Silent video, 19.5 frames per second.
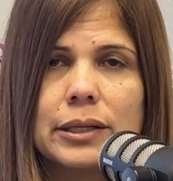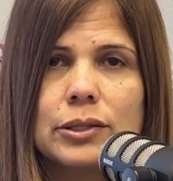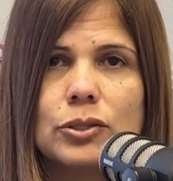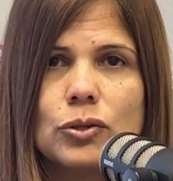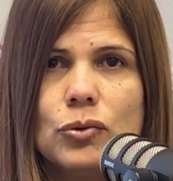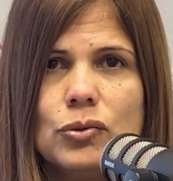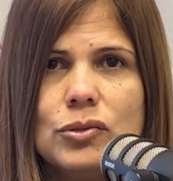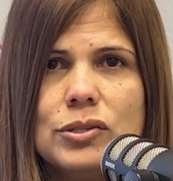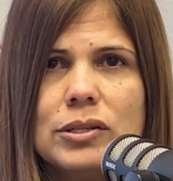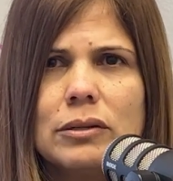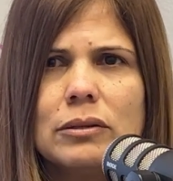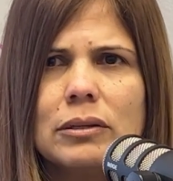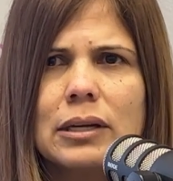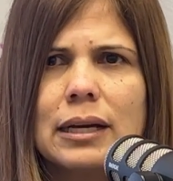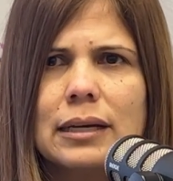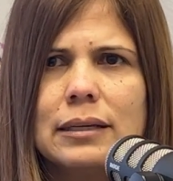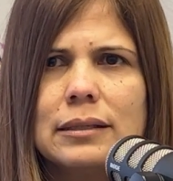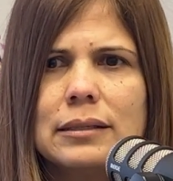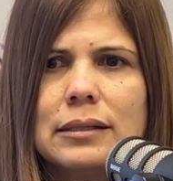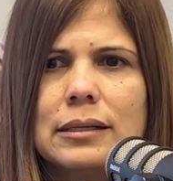Those are
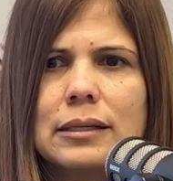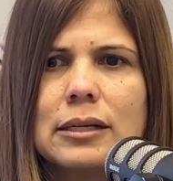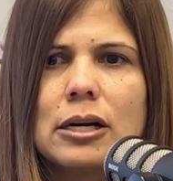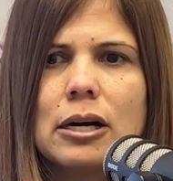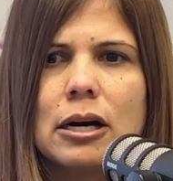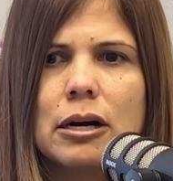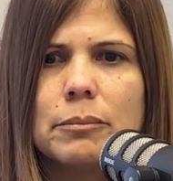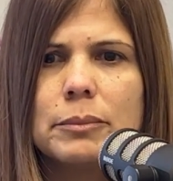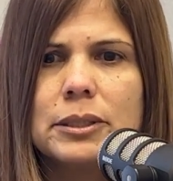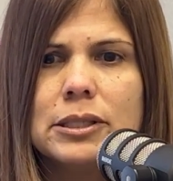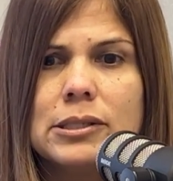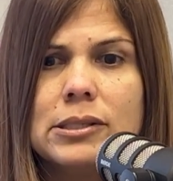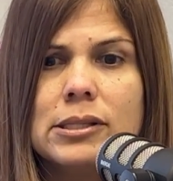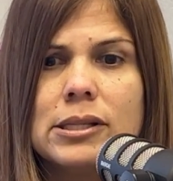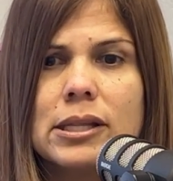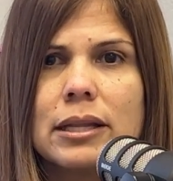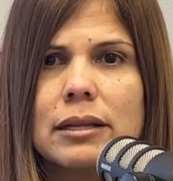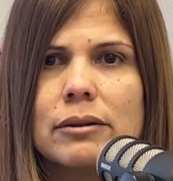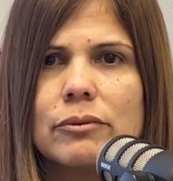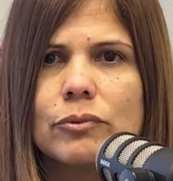kind of like common
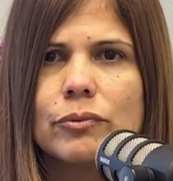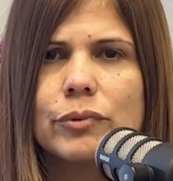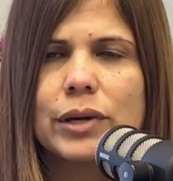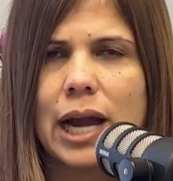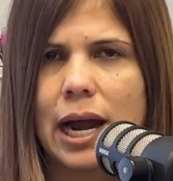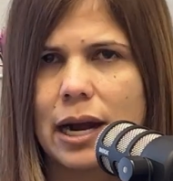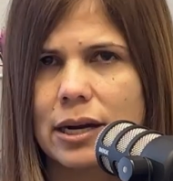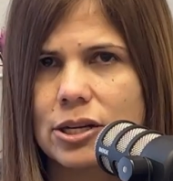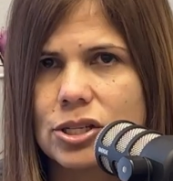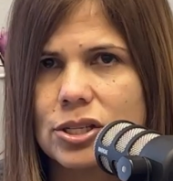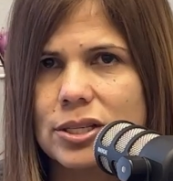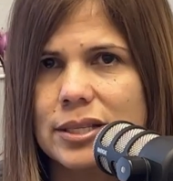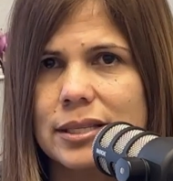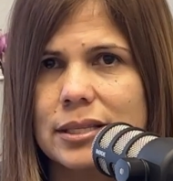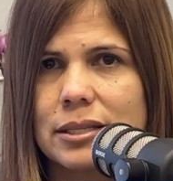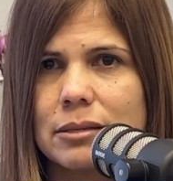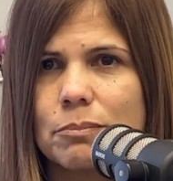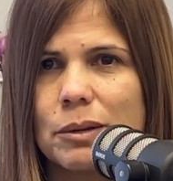reactions.